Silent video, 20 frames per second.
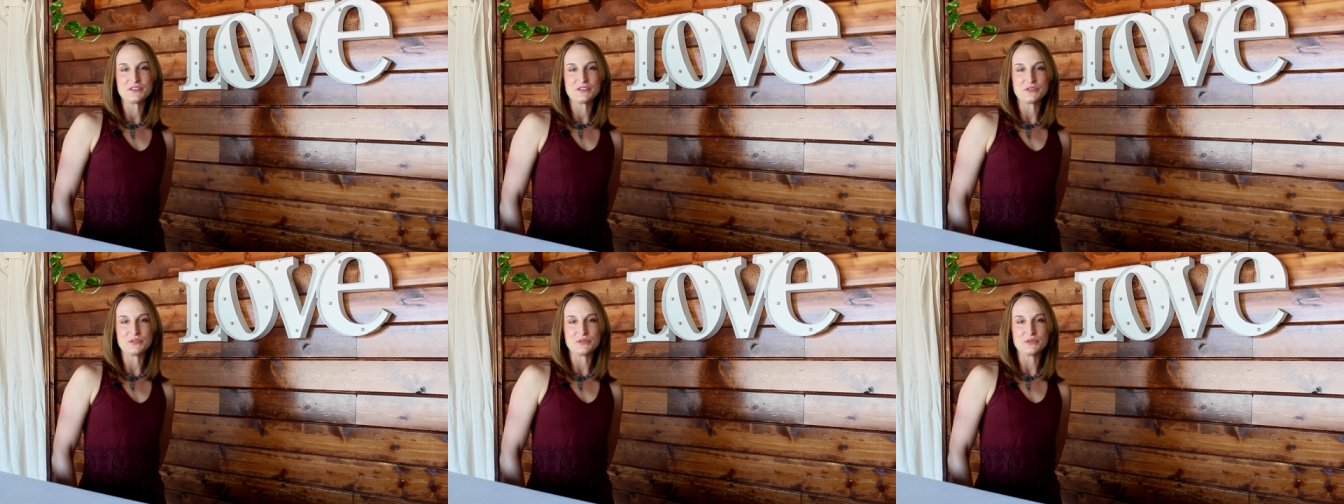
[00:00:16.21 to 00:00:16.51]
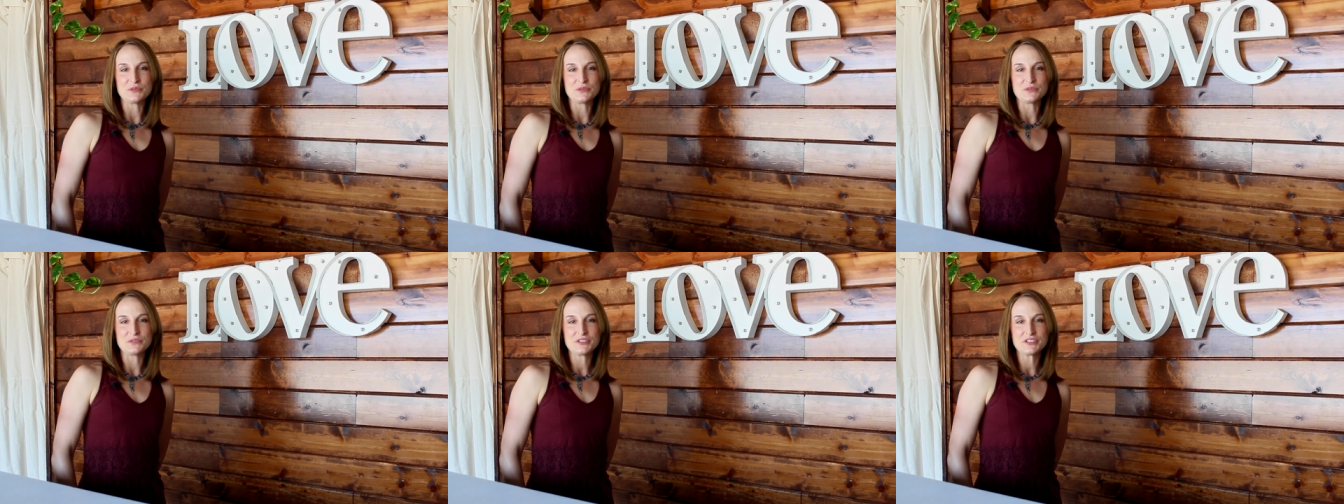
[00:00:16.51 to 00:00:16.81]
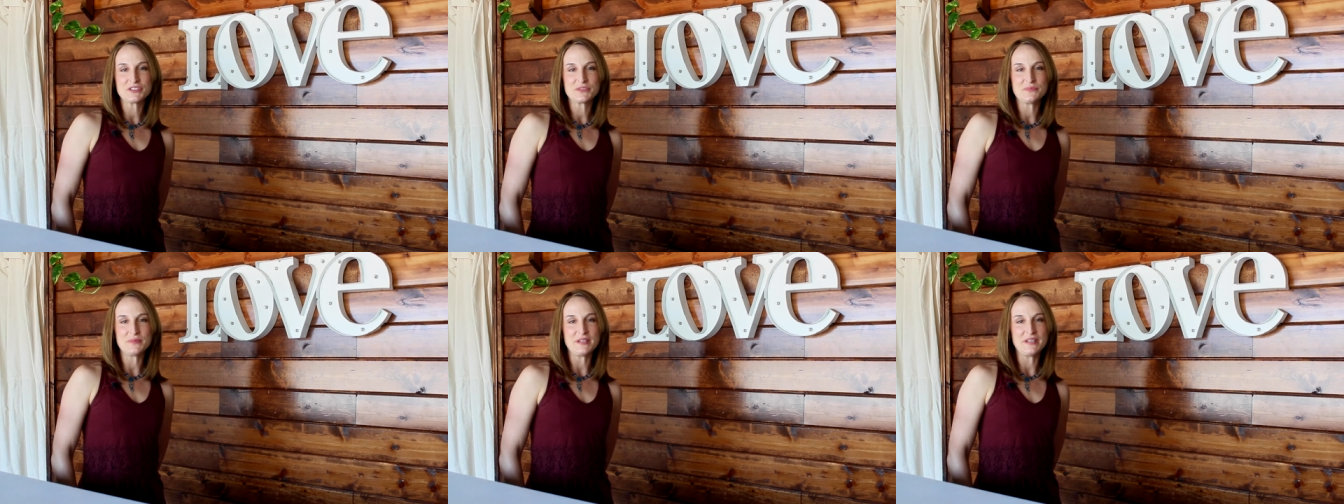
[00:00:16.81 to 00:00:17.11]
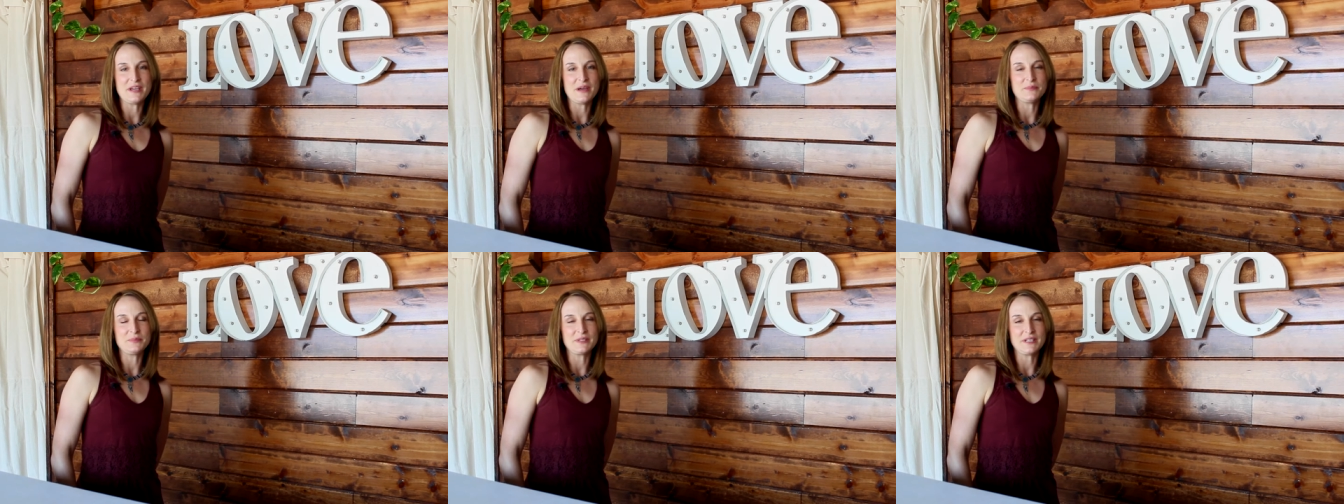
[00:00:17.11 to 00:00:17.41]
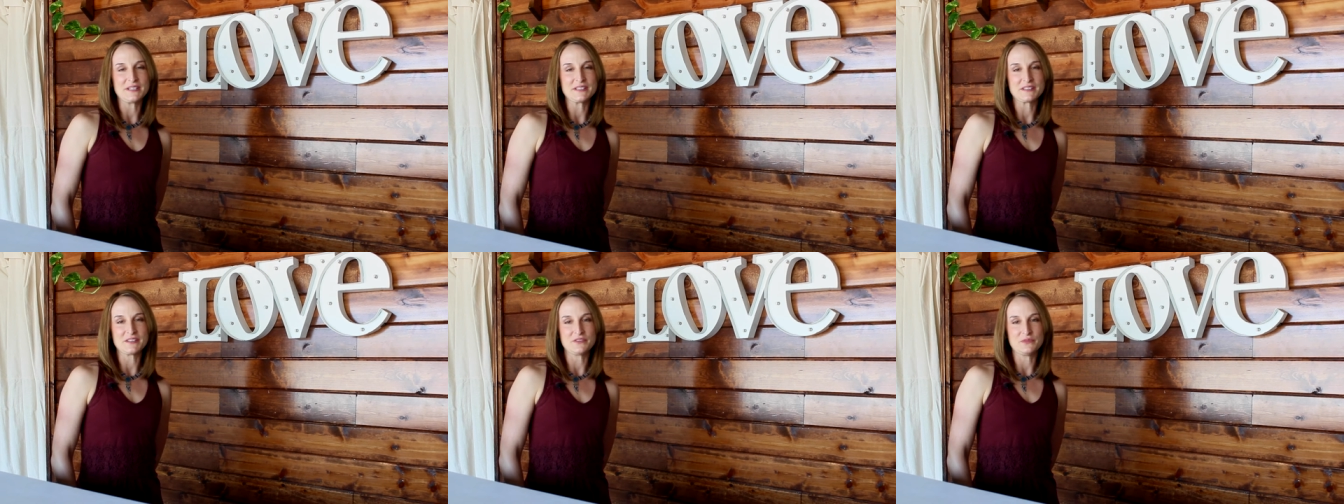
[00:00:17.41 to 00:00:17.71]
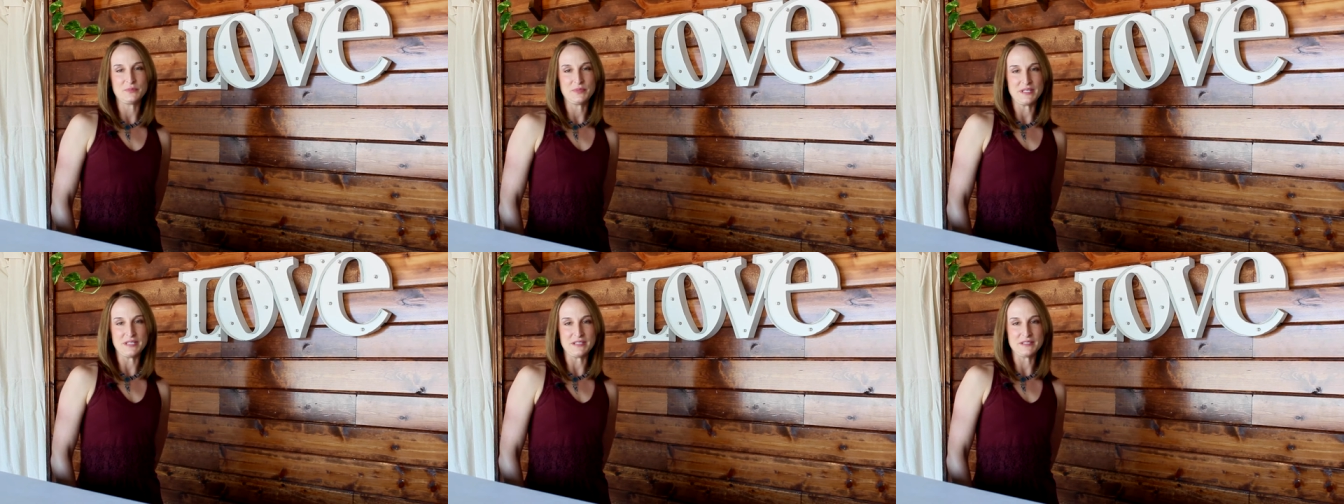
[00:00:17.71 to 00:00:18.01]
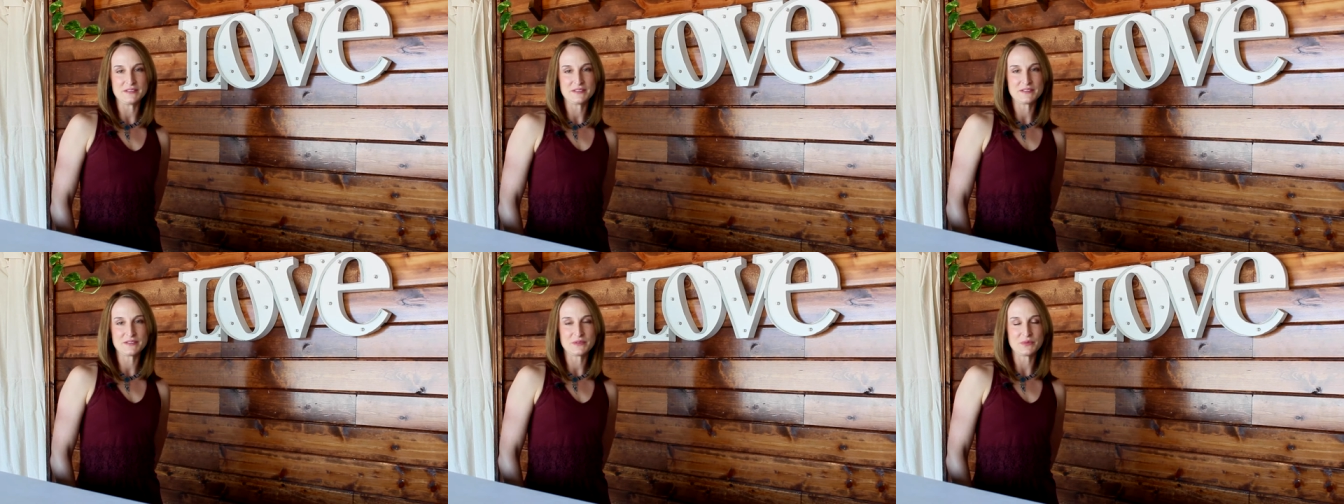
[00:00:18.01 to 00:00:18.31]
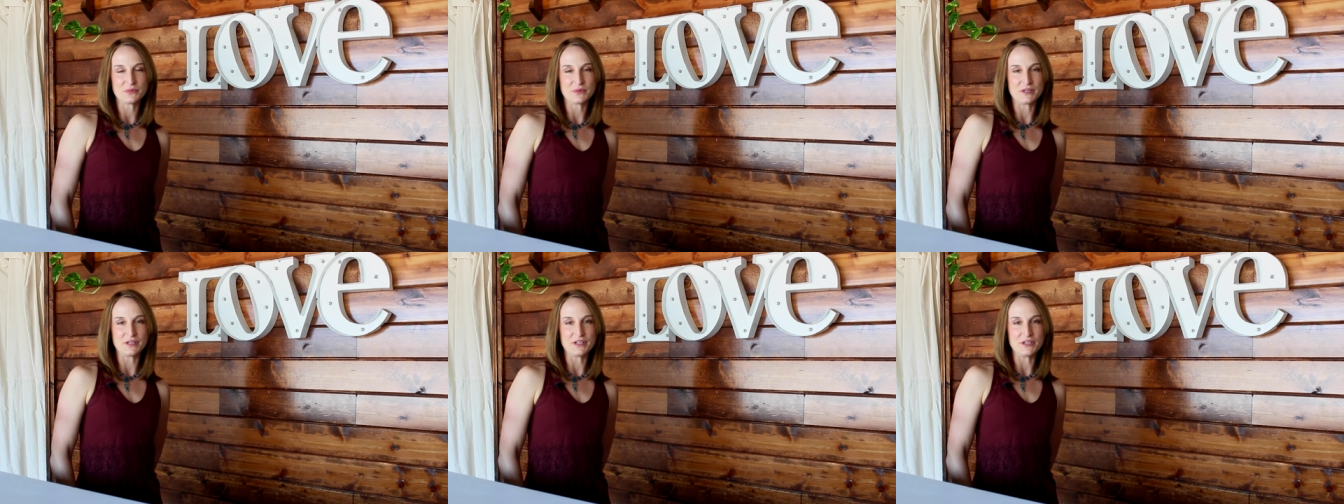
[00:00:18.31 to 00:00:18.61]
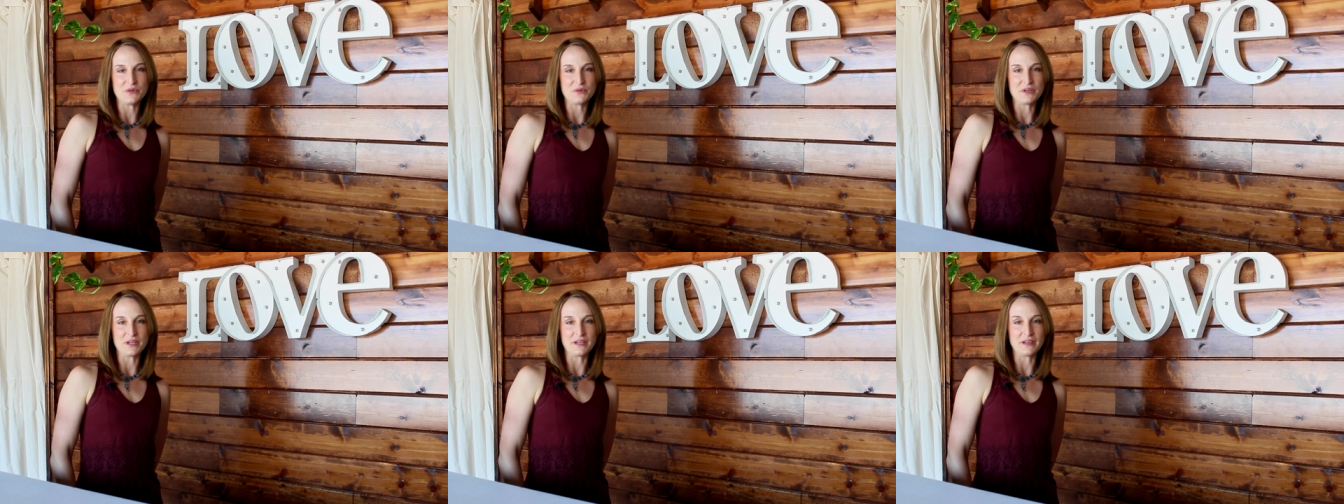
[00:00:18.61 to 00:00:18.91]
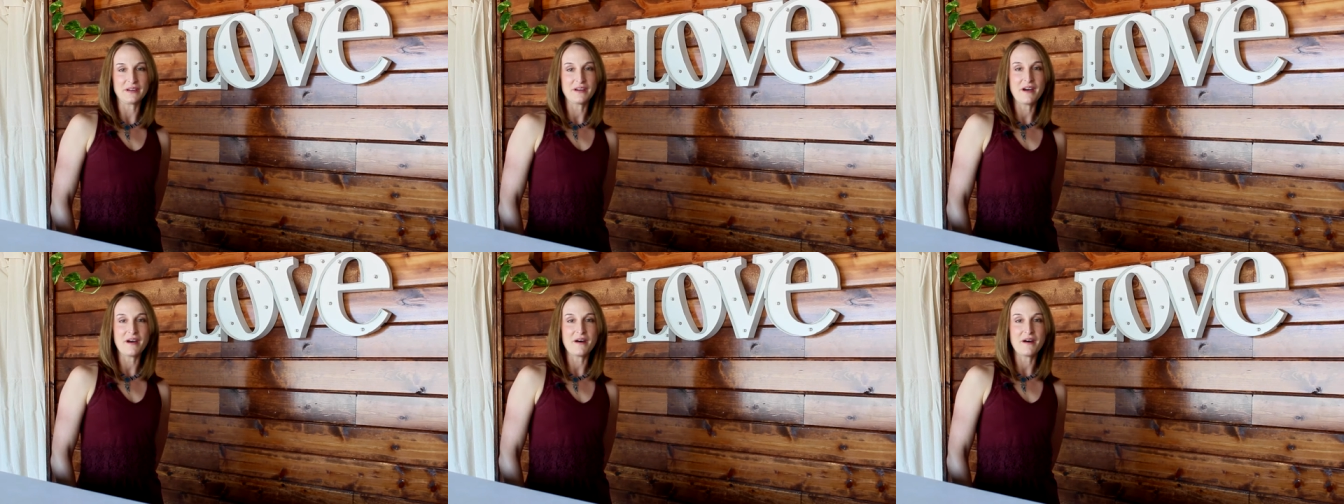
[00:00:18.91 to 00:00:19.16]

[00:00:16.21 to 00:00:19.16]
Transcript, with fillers: to just be a place of peace where you can